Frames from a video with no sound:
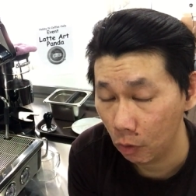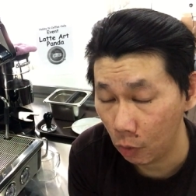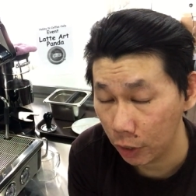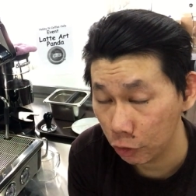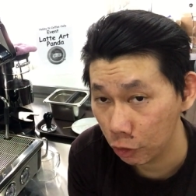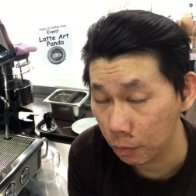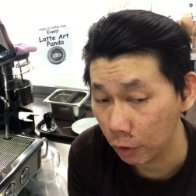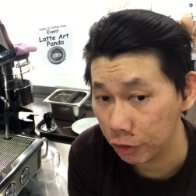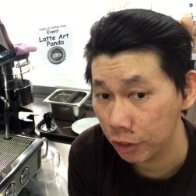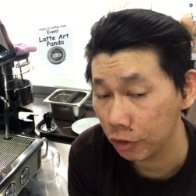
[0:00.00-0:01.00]
One group
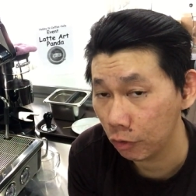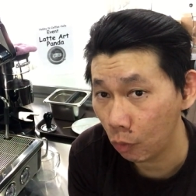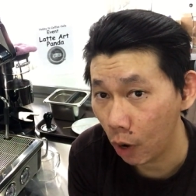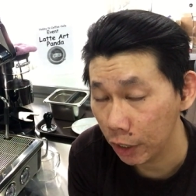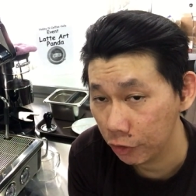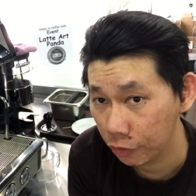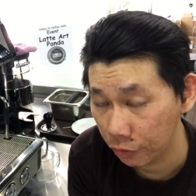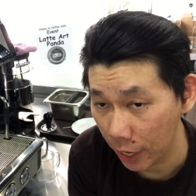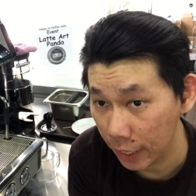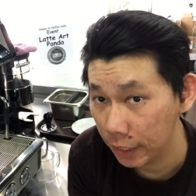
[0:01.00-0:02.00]
consists of
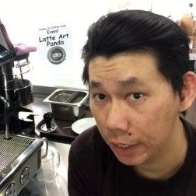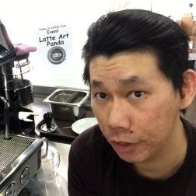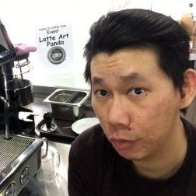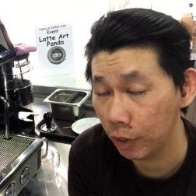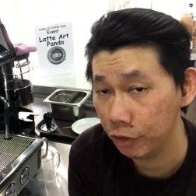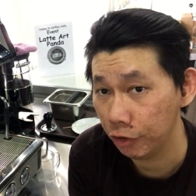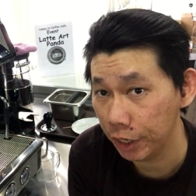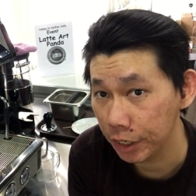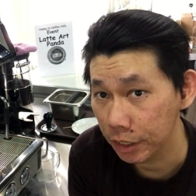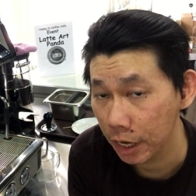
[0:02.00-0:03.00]
at least one
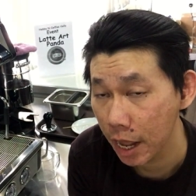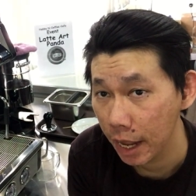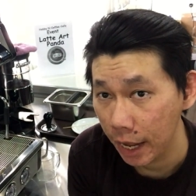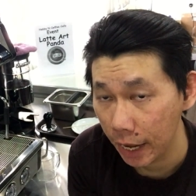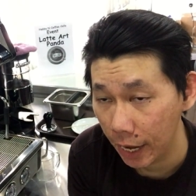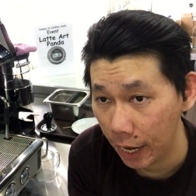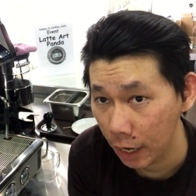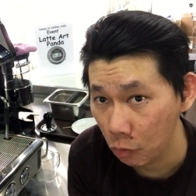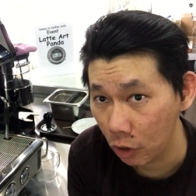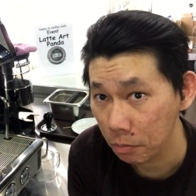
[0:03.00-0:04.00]
trainer
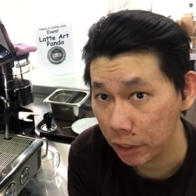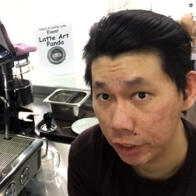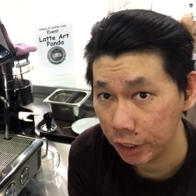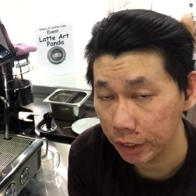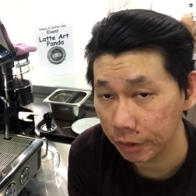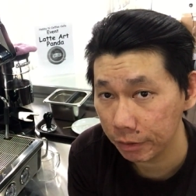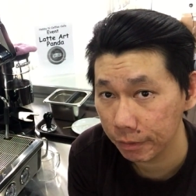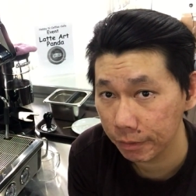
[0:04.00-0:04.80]
and one machine.